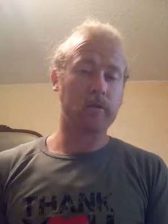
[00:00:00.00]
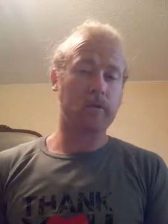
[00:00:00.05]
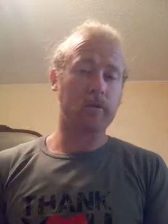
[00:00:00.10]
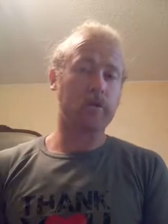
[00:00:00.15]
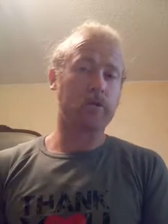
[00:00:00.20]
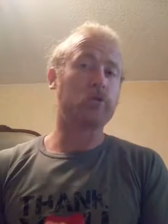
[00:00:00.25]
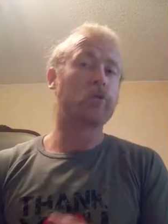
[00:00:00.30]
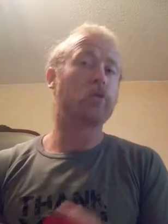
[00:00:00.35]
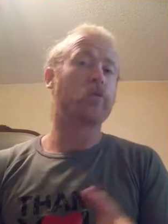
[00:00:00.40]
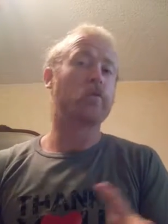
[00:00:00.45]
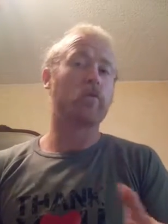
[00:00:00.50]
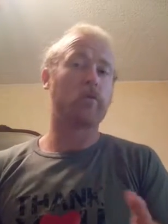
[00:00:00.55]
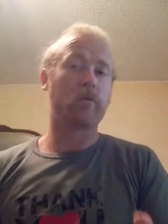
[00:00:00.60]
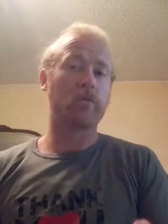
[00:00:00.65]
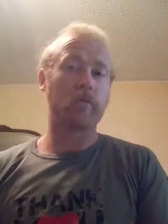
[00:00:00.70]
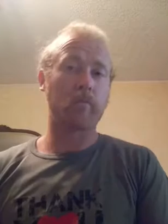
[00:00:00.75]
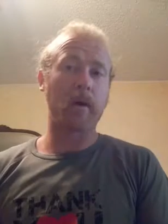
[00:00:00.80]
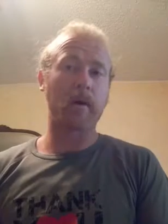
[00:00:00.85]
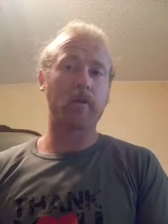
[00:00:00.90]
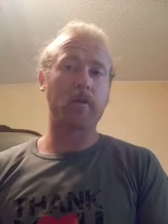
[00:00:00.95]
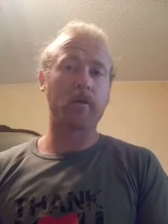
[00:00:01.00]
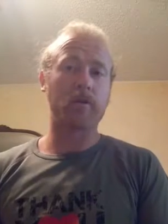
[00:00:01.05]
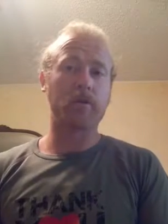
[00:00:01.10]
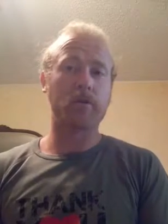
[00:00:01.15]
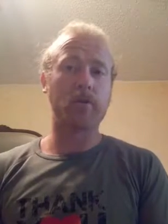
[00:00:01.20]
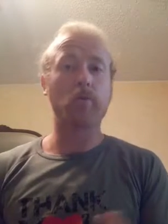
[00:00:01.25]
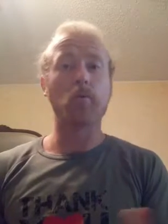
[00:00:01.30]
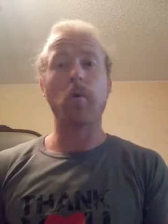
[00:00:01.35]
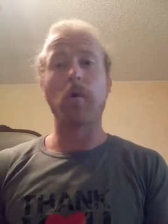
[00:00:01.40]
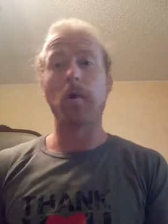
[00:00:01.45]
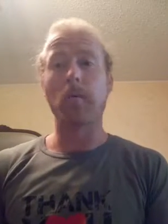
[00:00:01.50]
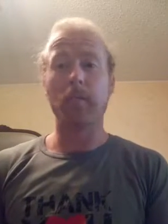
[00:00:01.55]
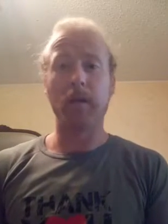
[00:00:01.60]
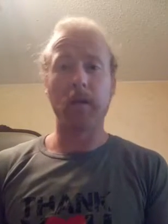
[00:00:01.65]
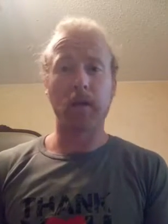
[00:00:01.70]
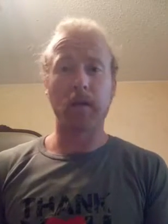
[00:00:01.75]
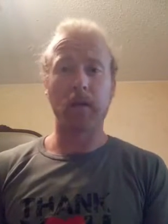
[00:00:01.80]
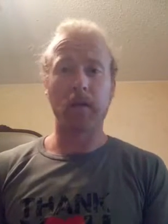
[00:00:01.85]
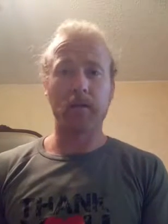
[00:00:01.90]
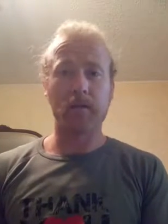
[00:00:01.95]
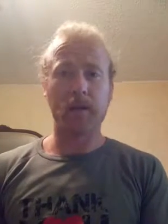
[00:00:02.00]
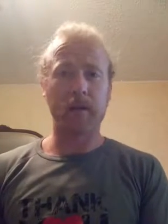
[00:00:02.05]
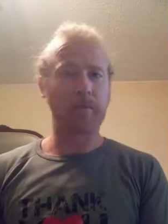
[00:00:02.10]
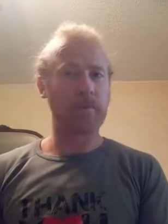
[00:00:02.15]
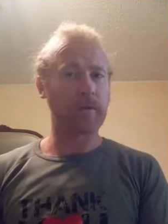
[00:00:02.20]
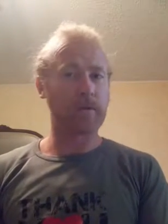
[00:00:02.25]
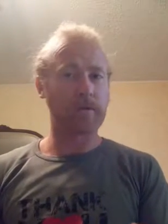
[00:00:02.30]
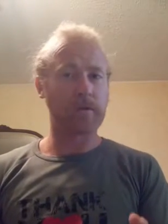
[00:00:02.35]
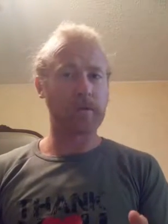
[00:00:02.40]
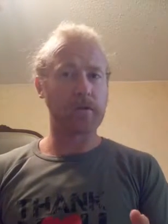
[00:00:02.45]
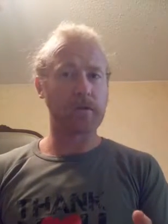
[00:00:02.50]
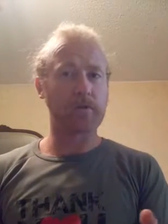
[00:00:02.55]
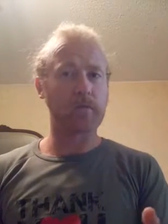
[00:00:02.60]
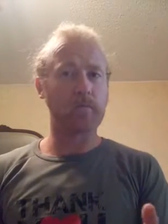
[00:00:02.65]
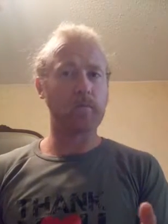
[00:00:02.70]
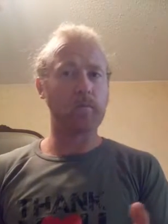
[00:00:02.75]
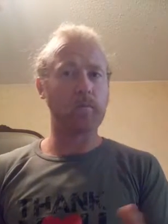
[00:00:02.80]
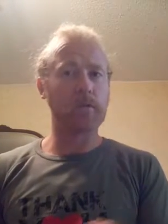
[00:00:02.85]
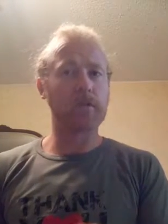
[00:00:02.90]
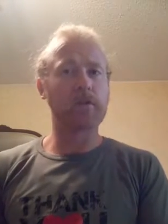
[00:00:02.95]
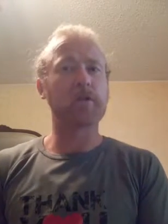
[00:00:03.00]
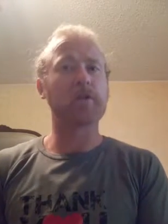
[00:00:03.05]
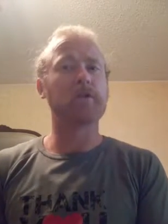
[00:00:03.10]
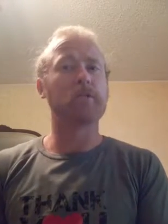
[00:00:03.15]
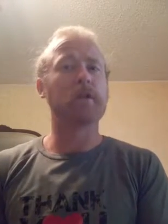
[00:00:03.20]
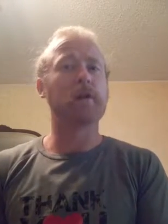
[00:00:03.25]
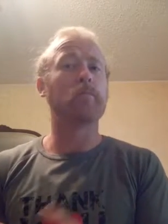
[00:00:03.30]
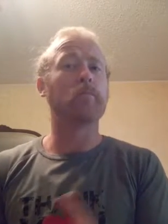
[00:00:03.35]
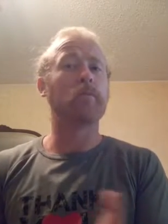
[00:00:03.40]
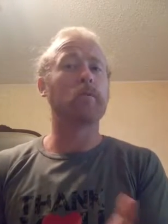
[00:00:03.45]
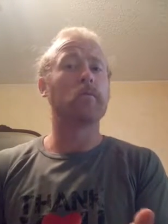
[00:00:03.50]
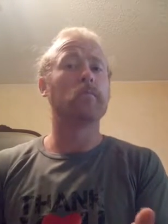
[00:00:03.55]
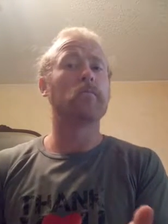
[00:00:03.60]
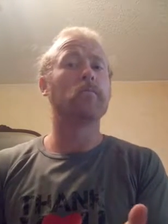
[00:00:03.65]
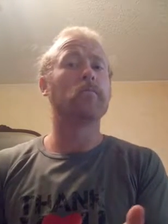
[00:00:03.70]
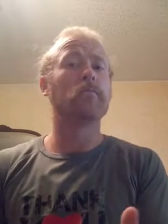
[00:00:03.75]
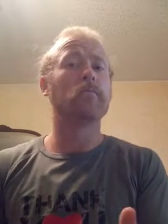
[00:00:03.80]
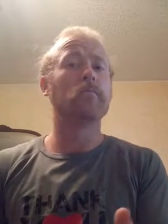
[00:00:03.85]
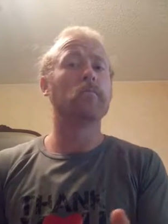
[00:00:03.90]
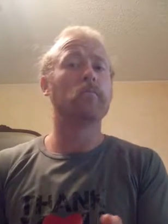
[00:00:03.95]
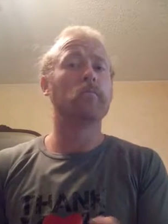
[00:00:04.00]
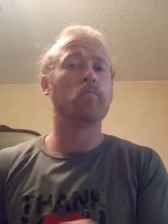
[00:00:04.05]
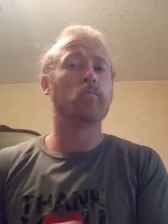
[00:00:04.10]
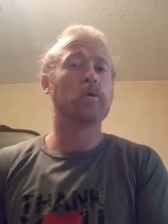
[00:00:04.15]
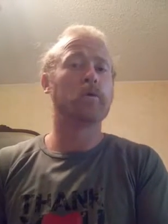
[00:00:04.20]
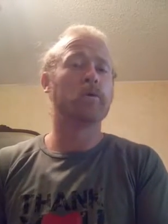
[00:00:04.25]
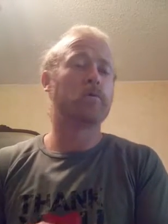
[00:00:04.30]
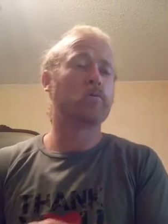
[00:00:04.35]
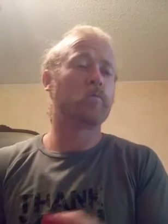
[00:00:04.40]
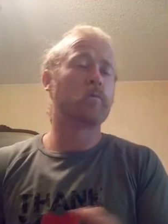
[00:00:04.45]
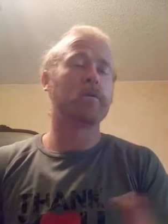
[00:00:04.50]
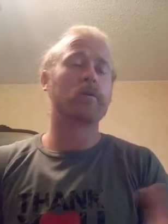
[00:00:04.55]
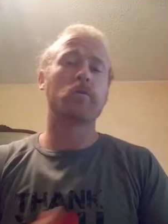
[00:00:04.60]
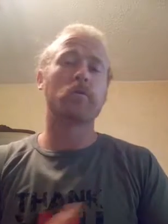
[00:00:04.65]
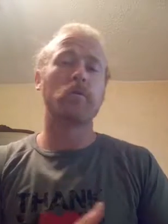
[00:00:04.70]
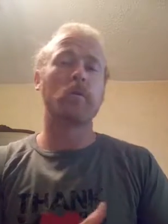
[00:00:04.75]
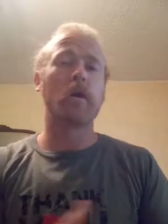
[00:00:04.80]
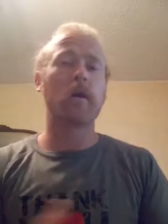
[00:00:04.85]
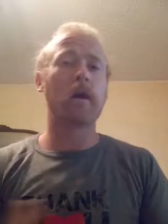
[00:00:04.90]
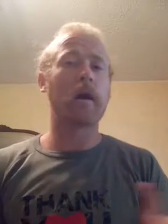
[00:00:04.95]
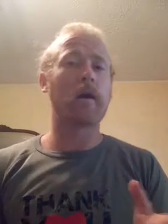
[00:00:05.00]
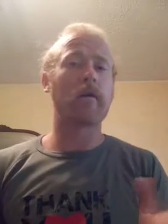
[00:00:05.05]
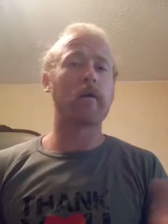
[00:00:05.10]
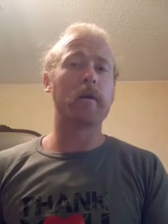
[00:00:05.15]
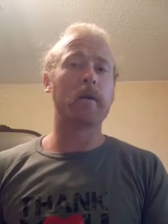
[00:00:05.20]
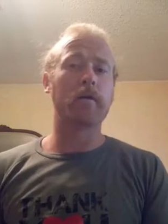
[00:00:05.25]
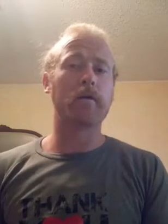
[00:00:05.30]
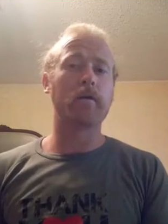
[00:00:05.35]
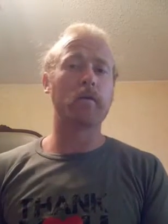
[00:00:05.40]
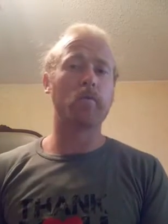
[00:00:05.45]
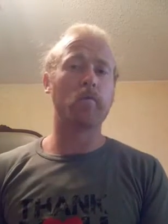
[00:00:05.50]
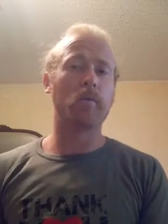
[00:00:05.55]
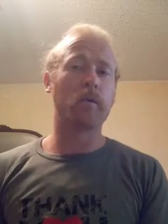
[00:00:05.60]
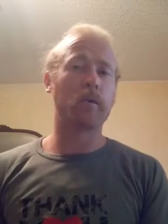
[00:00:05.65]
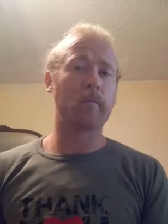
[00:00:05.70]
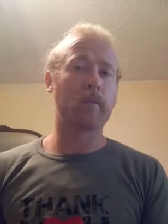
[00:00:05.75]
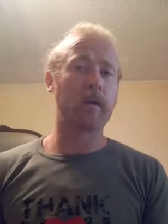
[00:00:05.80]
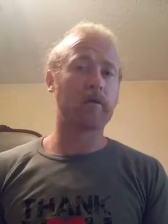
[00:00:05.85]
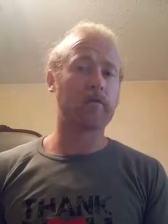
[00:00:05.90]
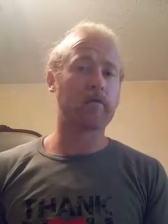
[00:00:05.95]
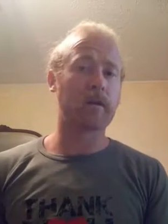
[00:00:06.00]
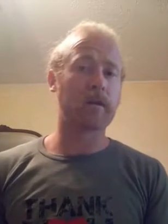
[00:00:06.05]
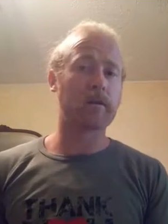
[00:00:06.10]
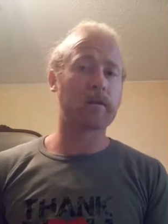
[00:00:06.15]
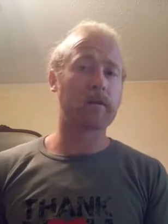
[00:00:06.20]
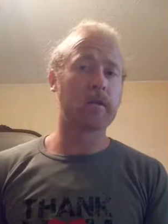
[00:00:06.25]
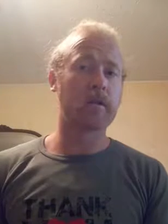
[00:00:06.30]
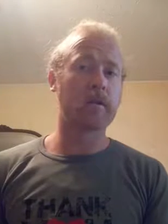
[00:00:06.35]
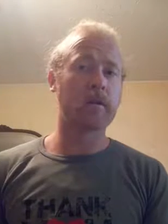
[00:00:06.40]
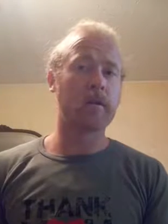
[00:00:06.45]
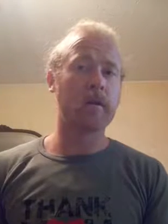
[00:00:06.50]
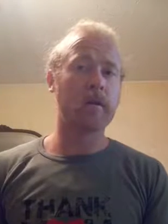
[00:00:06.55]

the truth of the matter is you are being an example. It's just which example, which which area do you want to manifest?